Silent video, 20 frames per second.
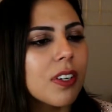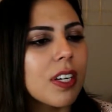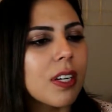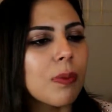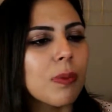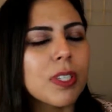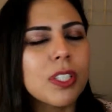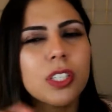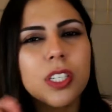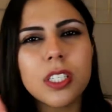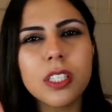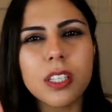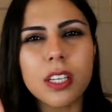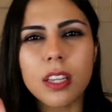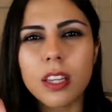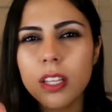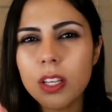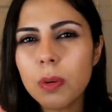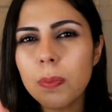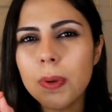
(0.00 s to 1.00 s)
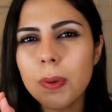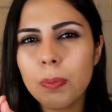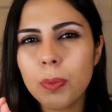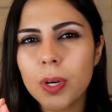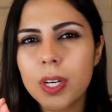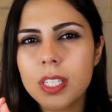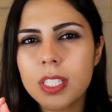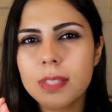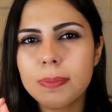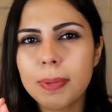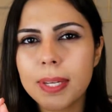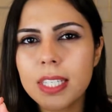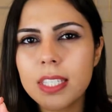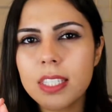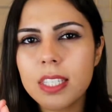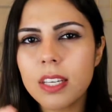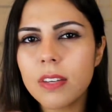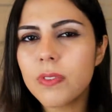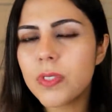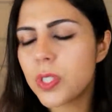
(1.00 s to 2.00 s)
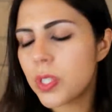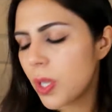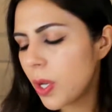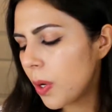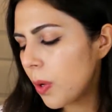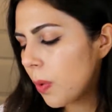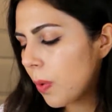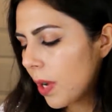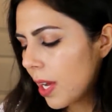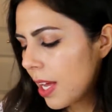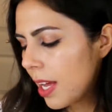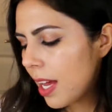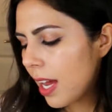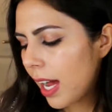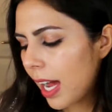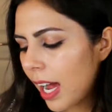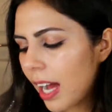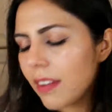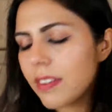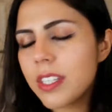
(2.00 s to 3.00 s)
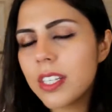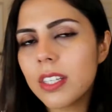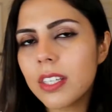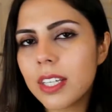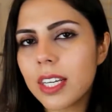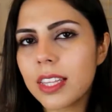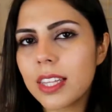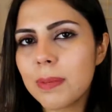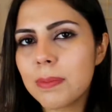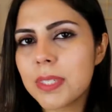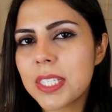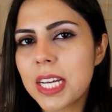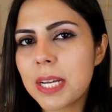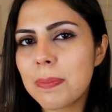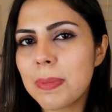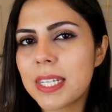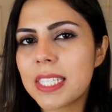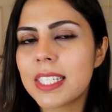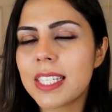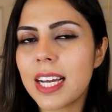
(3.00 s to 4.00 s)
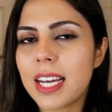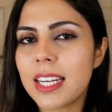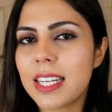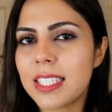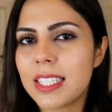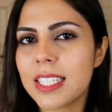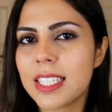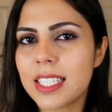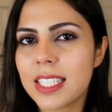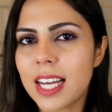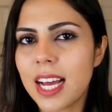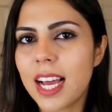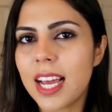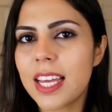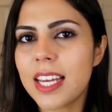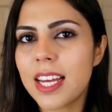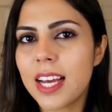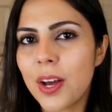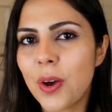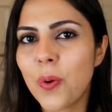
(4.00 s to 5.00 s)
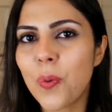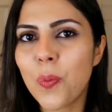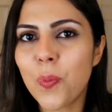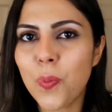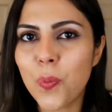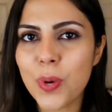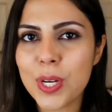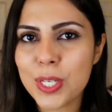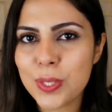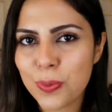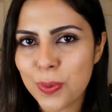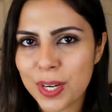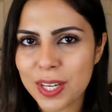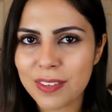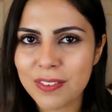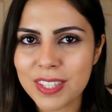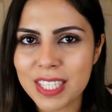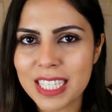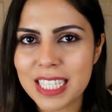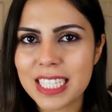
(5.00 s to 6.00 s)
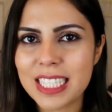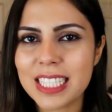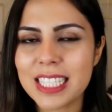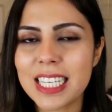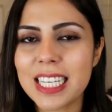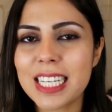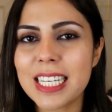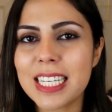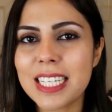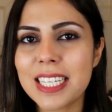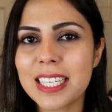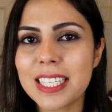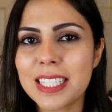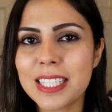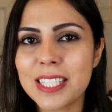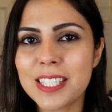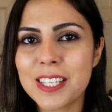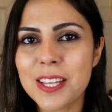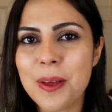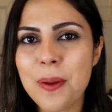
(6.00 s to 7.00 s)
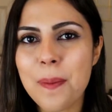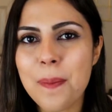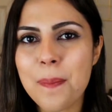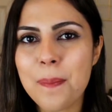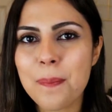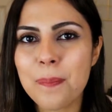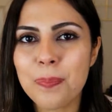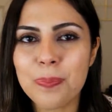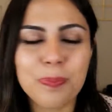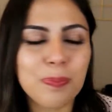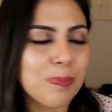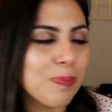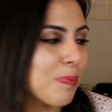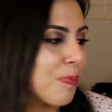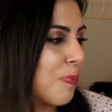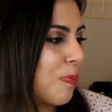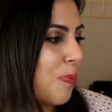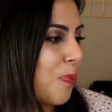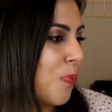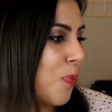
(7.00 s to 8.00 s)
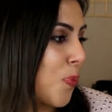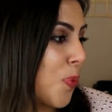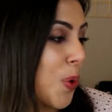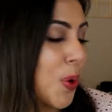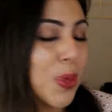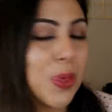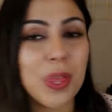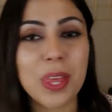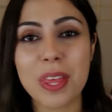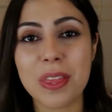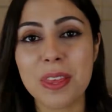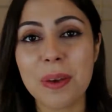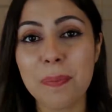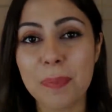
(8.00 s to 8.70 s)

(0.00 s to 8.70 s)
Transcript: It was just a little bit more expensive, so I have to look at them side by side and decide which one of these is worth the